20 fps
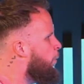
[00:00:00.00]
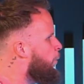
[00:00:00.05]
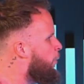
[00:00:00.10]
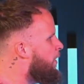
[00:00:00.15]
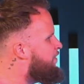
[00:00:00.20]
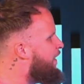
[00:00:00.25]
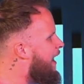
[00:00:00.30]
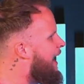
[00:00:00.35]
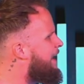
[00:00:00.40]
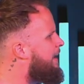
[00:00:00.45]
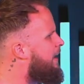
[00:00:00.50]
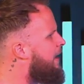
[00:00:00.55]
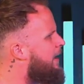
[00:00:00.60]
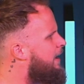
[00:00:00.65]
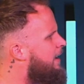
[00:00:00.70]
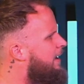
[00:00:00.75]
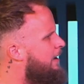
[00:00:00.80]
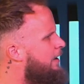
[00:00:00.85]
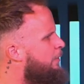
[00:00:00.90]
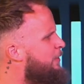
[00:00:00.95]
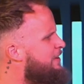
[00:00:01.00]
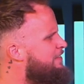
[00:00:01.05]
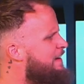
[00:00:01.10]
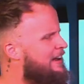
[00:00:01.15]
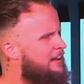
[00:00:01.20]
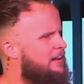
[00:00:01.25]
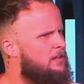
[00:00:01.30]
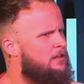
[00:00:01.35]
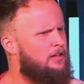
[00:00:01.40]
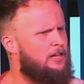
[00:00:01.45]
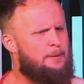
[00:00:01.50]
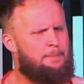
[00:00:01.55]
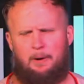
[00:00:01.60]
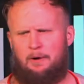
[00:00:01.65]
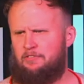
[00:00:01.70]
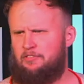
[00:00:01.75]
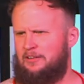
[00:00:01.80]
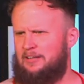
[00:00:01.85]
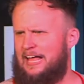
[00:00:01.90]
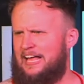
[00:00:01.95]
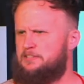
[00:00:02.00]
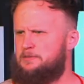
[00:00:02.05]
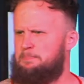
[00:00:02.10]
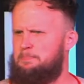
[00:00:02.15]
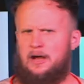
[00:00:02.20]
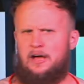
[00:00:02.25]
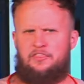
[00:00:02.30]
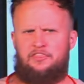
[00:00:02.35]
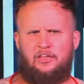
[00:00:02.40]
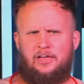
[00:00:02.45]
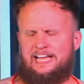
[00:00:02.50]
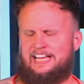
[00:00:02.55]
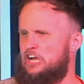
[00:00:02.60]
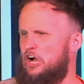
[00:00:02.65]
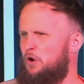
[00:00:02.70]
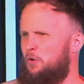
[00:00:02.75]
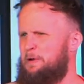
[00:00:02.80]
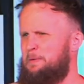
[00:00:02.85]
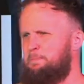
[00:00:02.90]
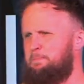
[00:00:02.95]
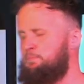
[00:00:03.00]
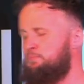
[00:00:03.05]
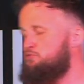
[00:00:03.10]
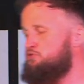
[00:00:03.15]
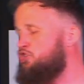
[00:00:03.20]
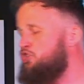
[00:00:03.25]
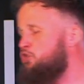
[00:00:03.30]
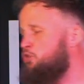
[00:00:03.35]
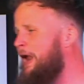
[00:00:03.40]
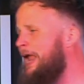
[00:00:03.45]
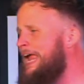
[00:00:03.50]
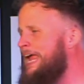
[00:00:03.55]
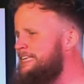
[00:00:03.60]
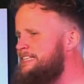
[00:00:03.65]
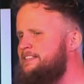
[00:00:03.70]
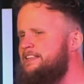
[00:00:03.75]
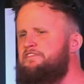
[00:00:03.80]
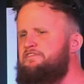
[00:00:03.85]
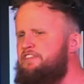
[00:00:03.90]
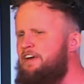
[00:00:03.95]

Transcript: we've had a clip over the last month, like going crazy,